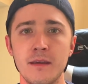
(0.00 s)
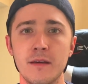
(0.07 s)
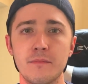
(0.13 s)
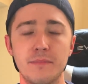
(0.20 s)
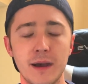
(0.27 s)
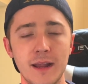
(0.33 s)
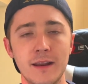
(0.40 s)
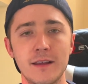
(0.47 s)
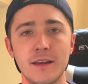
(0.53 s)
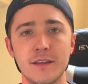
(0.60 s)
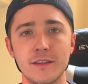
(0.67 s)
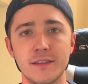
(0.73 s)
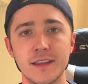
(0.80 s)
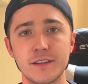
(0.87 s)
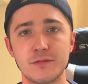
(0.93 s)
But
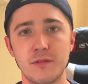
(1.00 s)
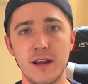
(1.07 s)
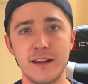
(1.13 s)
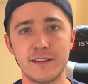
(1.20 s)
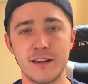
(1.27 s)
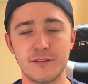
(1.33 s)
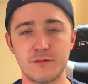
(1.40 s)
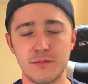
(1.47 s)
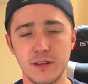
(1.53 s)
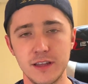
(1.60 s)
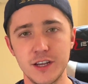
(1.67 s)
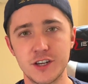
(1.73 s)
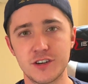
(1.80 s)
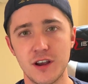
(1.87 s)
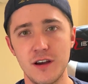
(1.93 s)
this race has really
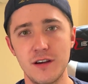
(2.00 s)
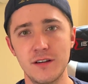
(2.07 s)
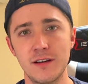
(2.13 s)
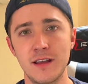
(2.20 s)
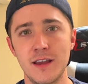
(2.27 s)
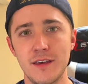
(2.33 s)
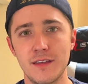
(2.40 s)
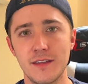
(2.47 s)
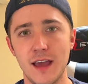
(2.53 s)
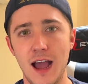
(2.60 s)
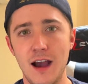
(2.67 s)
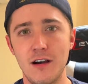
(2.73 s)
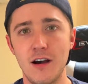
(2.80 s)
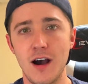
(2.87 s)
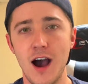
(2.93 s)
shown
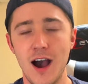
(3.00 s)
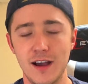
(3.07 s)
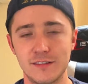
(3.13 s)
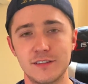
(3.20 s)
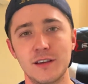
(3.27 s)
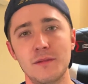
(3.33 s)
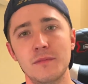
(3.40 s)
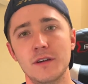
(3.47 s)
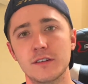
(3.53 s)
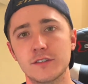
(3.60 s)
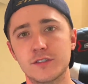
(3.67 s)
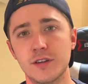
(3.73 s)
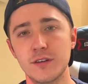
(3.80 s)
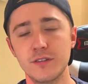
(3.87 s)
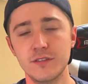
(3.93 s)
how awesome
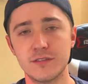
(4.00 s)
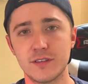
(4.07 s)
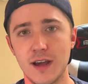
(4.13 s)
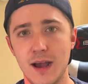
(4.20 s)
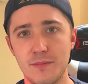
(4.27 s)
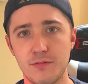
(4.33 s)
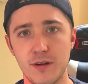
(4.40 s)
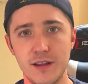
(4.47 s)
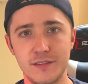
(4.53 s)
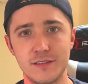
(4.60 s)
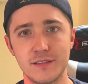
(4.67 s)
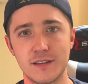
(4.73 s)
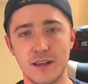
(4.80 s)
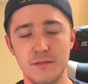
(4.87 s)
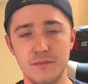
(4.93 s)
2-stop
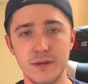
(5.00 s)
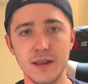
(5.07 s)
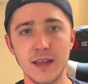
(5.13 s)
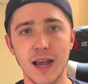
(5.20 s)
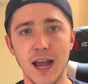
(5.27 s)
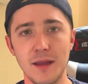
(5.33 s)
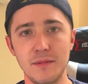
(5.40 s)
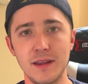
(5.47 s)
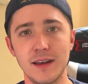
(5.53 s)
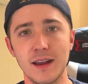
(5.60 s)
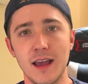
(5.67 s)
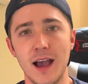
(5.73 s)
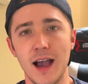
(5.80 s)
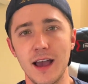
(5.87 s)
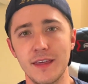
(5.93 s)
races can be. I mean,
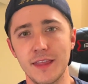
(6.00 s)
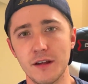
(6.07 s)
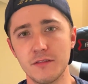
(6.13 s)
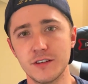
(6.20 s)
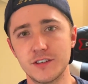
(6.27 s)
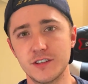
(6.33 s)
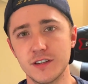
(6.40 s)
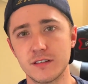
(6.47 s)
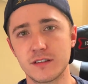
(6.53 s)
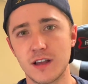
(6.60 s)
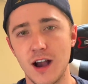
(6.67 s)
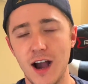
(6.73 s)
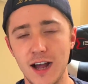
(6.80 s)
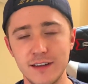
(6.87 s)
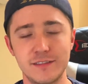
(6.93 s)
there was just
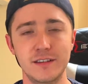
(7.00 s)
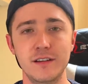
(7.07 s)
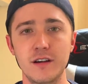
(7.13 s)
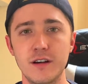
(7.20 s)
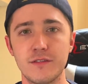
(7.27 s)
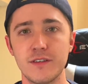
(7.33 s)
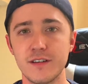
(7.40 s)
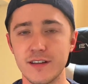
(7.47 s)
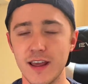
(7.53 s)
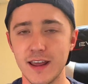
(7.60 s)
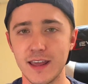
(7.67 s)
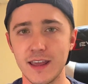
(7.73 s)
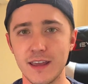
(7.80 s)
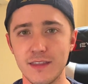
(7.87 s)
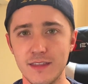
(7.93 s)
constant
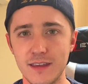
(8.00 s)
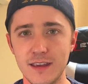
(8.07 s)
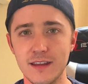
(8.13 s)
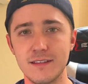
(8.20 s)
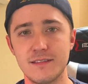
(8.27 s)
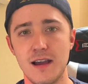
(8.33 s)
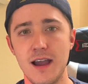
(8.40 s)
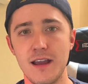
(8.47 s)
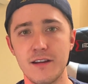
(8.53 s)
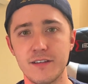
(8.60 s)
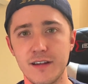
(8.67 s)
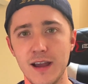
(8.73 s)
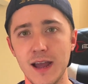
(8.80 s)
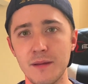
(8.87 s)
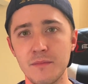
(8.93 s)
overtaking the entire
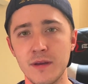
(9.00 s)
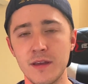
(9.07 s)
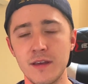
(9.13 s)
time.